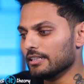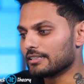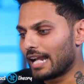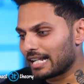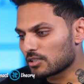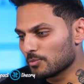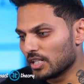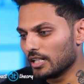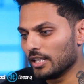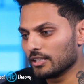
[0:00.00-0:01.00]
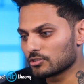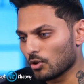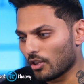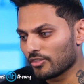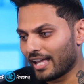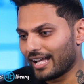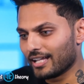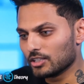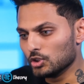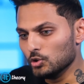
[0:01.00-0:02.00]
detachment is not
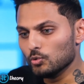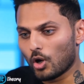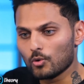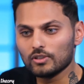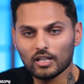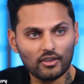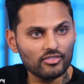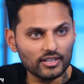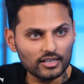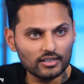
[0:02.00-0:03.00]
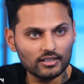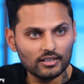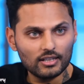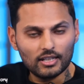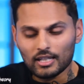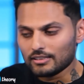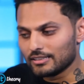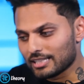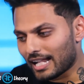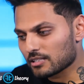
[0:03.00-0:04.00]
that you own nothing,
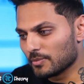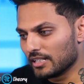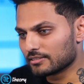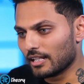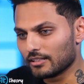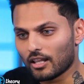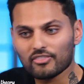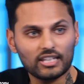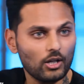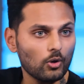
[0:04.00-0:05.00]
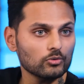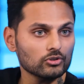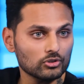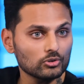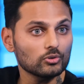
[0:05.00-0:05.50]
detachment is that nothing owns